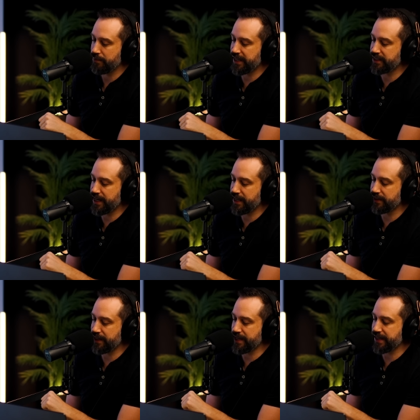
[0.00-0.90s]
maintaining
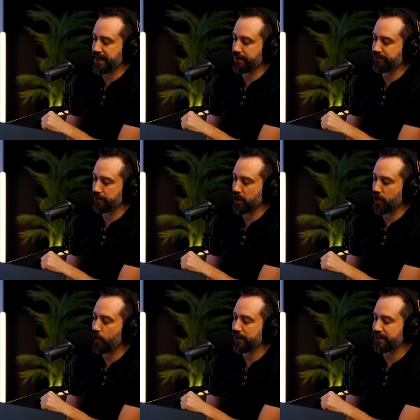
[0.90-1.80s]
that he came from the
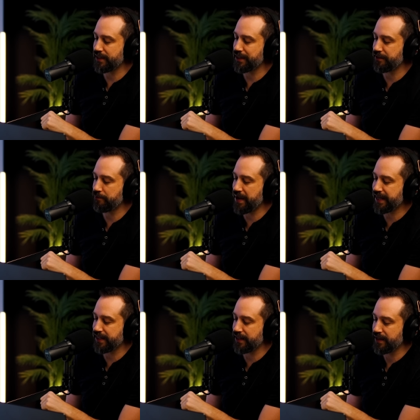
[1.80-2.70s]
holy city of
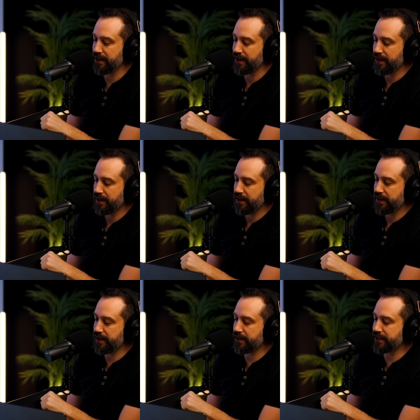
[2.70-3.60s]
Mecca
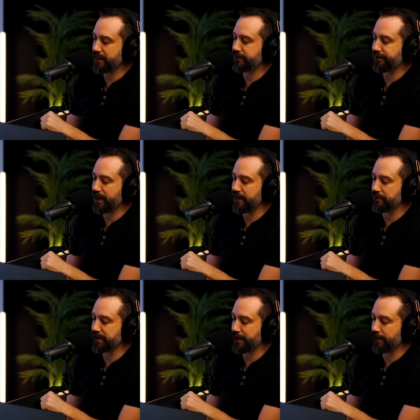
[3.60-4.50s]
he identified
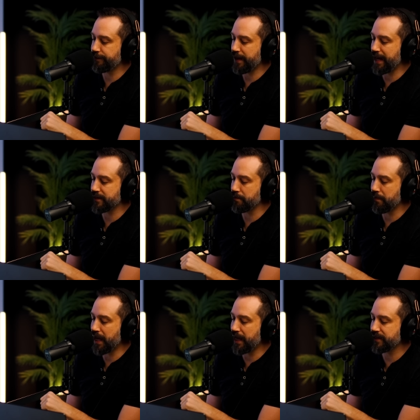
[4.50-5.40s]
himself as
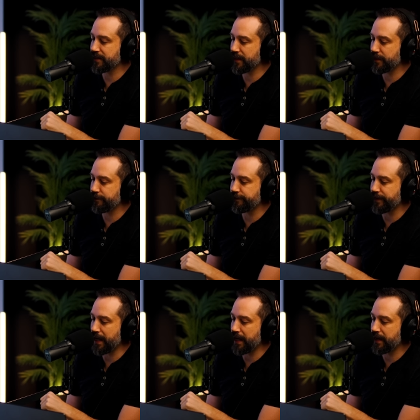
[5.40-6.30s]
Master
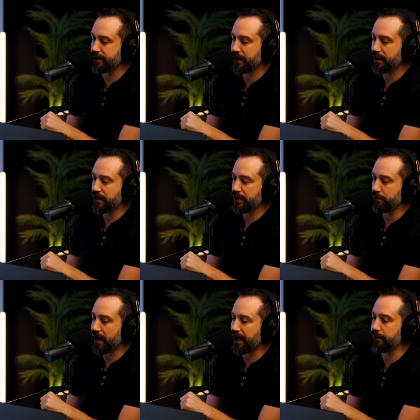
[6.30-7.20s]
Fard
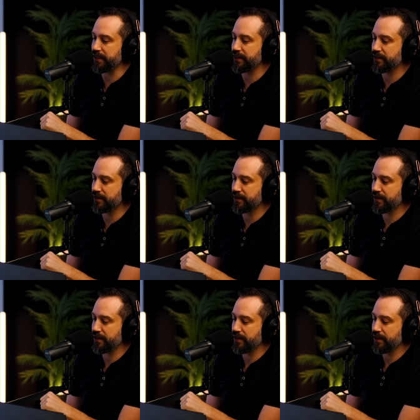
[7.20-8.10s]
Muhammad.
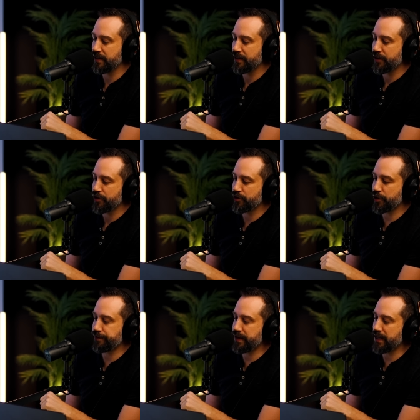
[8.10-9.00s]
So,
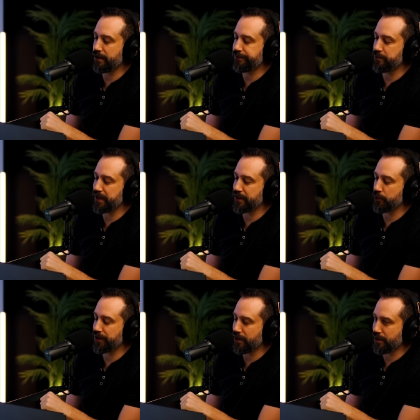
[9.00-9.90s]
if you're unfamiliar
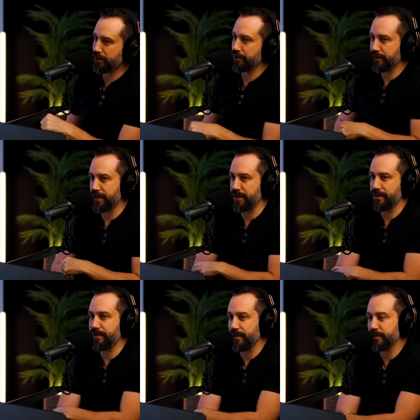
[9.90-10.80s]
with the whole uh,
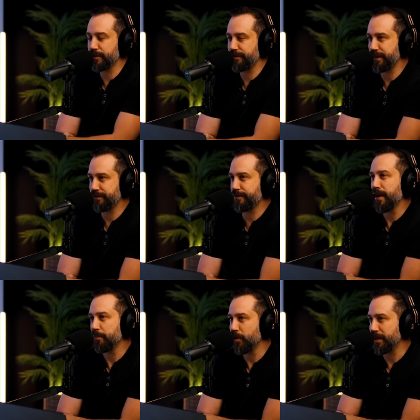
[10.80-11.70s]
theosophy
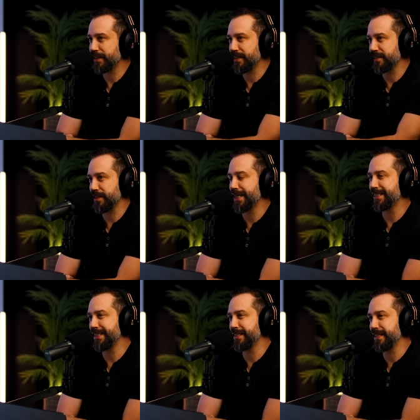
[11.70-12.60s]
framework, there's the
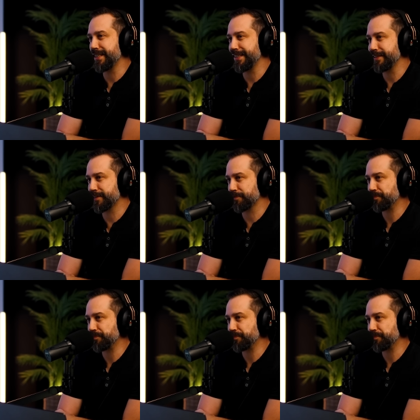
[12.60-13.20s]
idea that these